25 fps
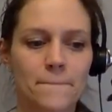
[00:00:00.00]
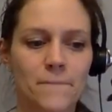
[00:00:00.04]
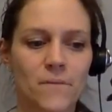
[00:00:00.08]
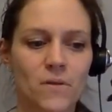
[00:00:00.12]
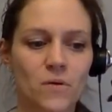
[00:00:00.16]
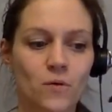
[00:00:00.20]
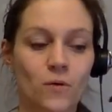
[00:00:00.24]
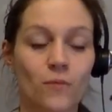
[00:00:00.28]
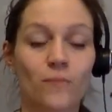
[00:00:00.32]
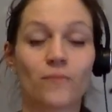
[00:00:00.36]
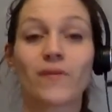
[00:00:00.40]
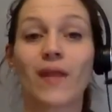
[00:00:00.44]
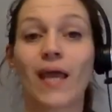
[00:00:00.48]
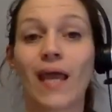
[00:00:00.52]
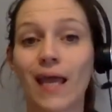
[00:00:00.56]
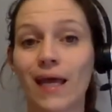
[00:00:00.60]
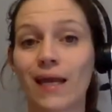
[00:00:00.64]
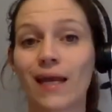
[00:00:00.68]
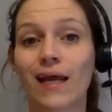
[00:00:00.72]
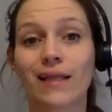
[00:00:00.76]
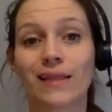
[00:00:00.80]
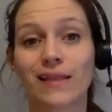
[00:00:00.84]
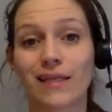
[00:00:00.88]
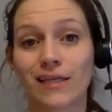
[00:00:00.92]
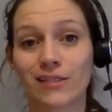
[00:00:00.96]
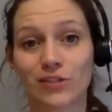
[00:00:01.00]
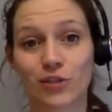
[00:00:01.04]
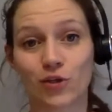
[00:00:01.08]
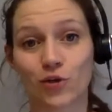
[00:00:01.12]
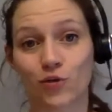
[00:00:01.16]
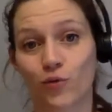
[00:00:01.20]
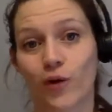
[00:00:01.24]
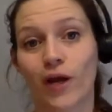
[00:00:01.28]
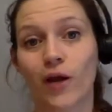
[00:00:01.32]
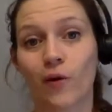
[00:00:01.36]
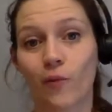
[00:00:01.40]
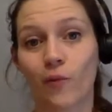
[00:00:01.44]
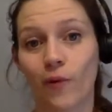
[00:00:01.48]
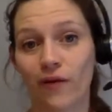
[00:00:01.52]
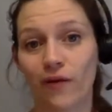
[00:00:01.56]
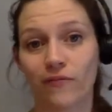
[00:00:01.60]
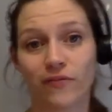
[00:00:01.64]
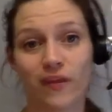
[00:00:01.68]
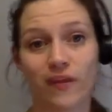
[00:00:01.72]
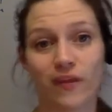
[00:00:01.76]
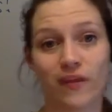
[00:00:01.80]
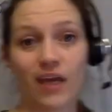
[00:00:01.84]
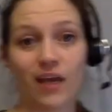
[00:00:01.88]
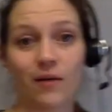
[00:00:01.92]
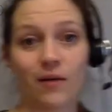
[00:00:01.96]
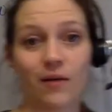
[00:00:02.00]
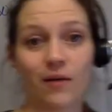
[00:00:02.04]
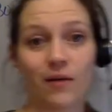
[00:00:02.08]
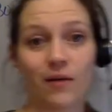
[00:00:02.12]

Cool, and I think it's a great way of thinking about